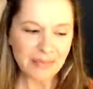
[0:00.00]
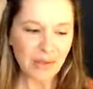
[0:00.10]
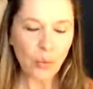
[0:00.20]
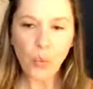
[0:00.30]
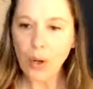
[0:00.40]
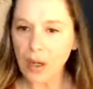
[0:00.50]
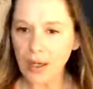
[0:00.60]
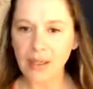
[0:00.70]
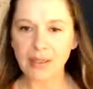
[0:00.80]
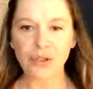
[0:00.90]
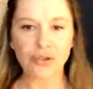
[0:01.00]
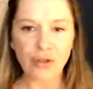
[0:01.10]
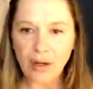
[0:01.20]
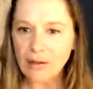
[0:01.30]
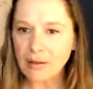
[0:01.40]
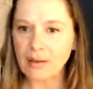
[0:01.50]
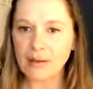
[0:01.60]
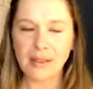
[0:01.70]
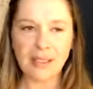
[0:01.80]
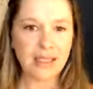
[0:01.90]
work, struggle,
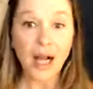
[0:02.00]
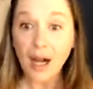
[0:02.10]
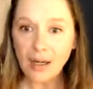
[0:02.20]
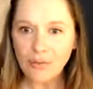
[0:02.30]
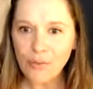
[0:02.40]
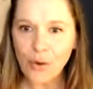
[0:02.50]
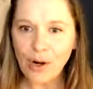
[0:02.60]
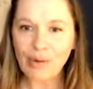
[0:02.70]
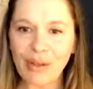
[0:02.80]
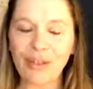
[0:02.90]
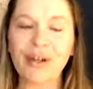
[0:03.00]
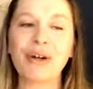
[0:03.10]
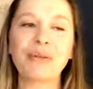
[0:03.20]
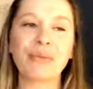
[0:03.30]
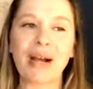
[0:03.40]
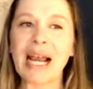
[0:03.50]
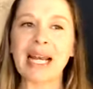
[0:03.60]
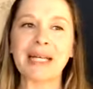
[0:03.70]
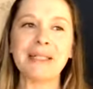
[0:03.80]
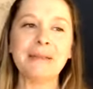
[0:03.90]
tug of war their own
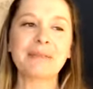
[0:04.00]
brain